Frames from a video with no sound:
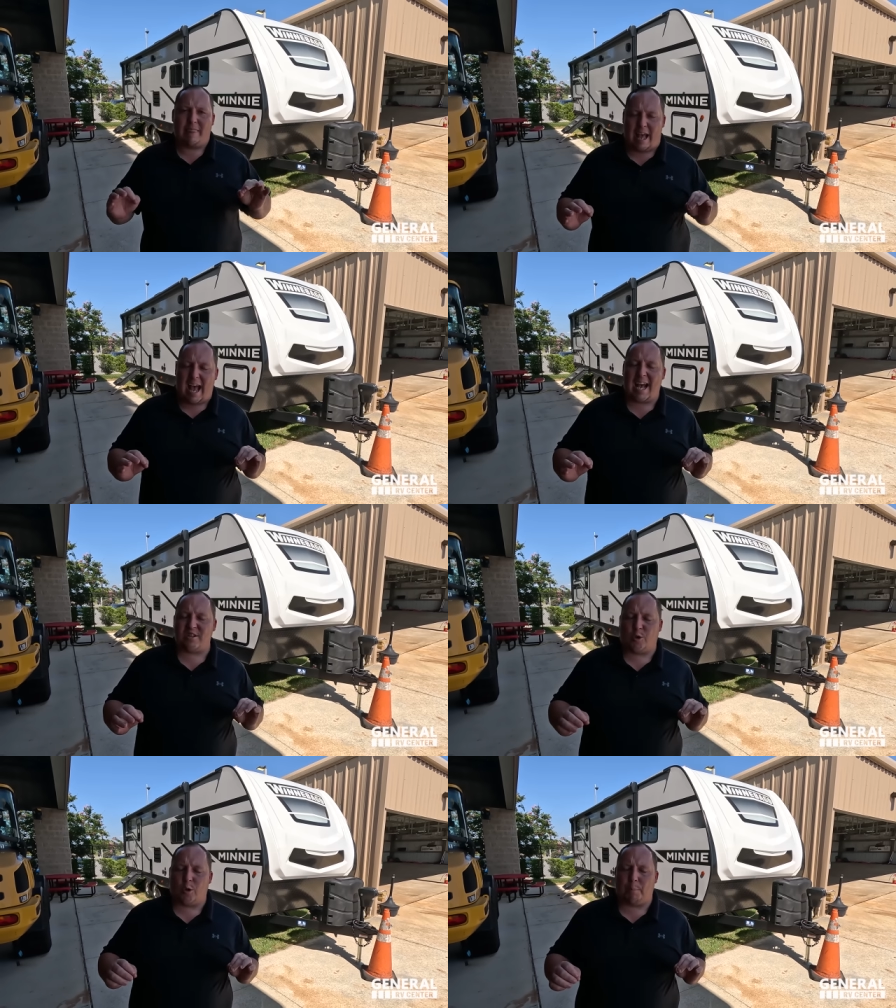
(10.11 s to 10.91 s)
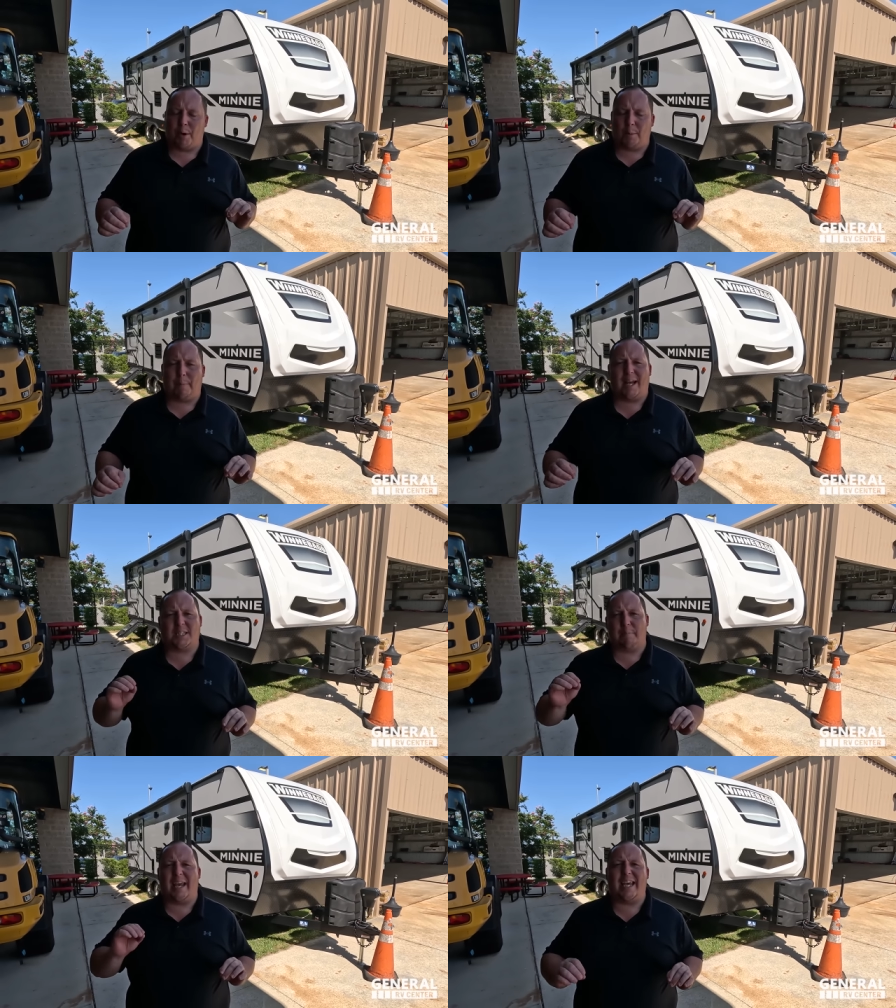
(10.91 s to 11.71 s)
that has corner bunk
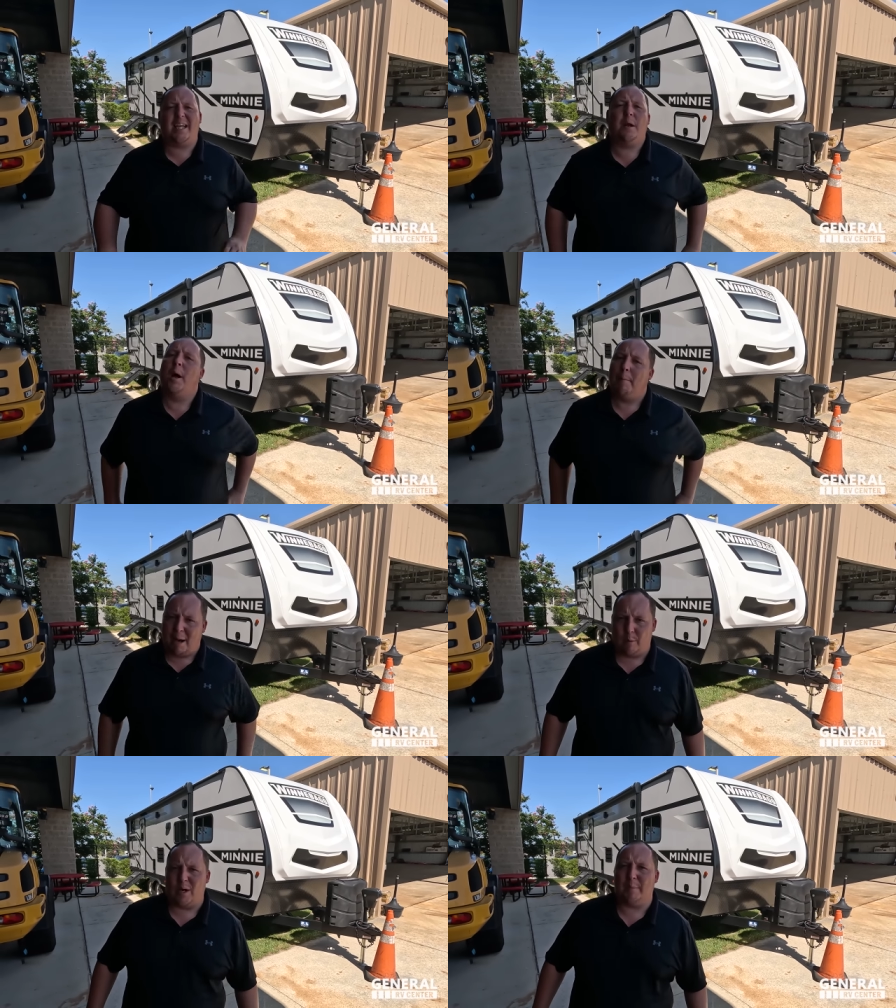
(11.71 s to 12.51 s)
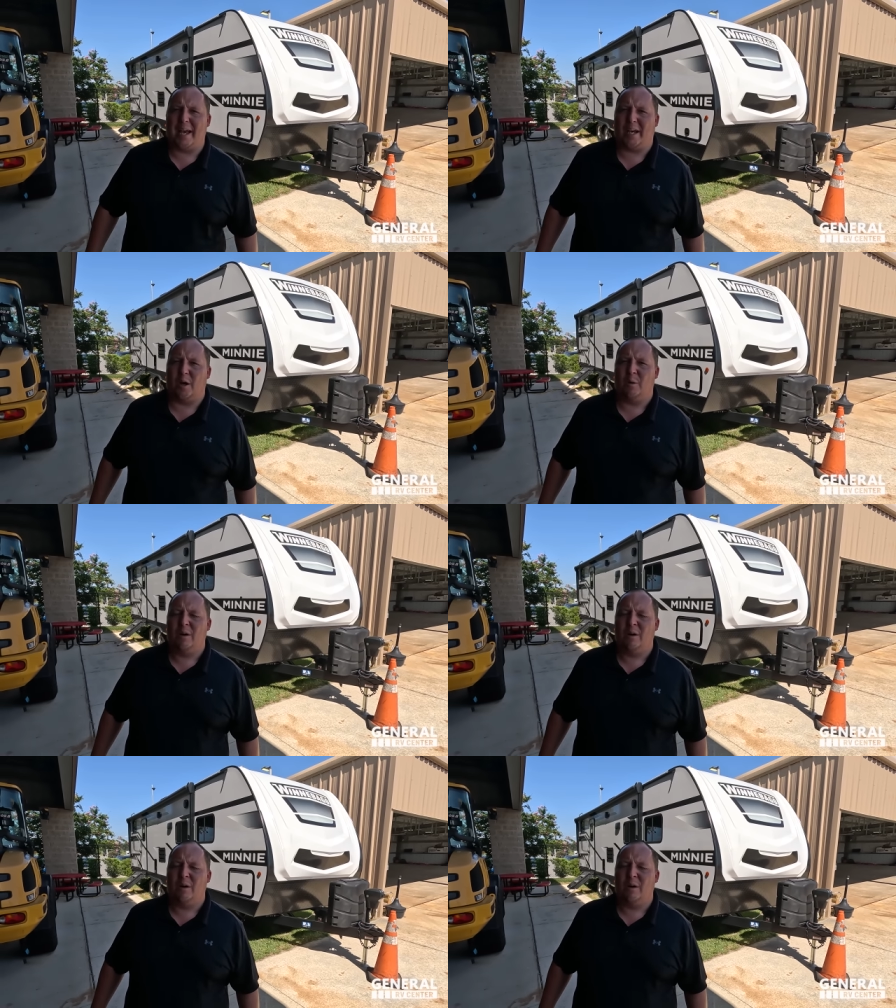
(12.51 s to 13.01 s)
beds made by Winnebago.